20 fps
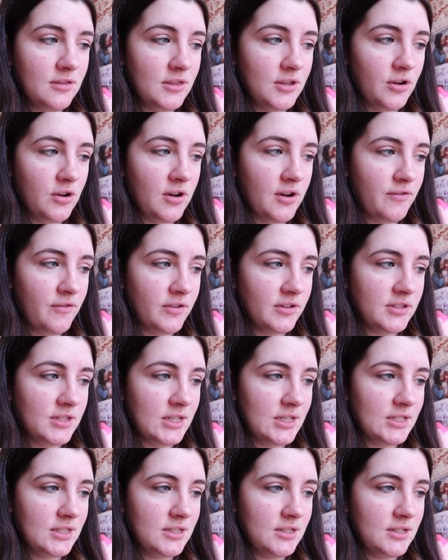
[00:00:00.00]
there are
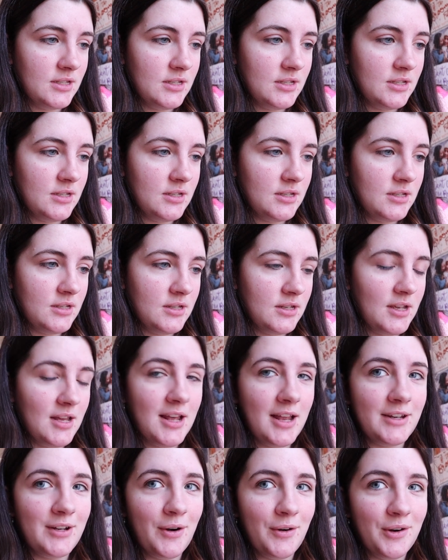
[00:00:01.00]
differences, and
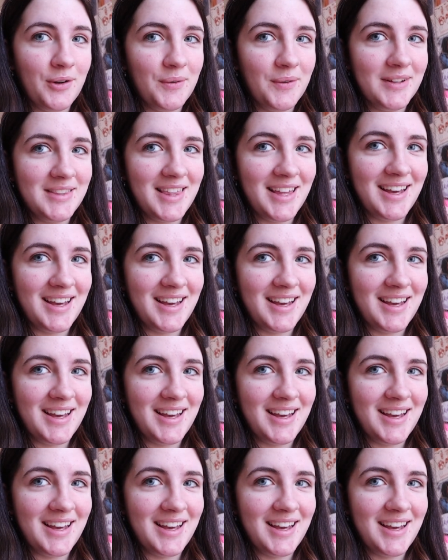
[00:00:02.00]
I don't know what